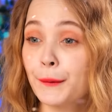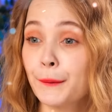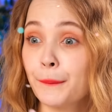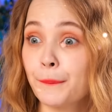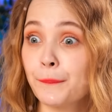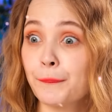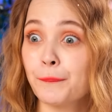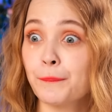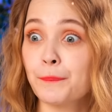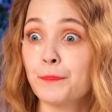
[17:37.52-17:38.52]
Wow,
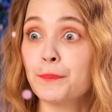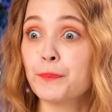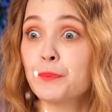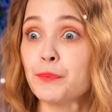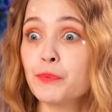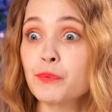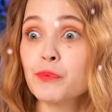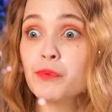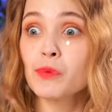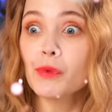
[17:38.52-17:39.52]
she's so
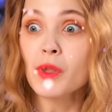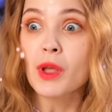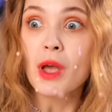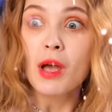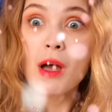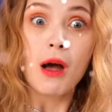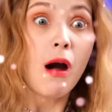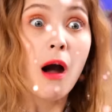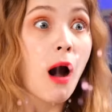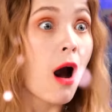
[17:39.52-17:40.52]
lucky.
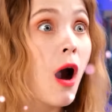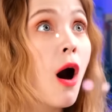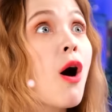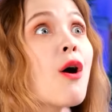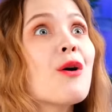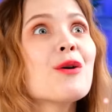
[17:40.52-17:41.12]
Just look at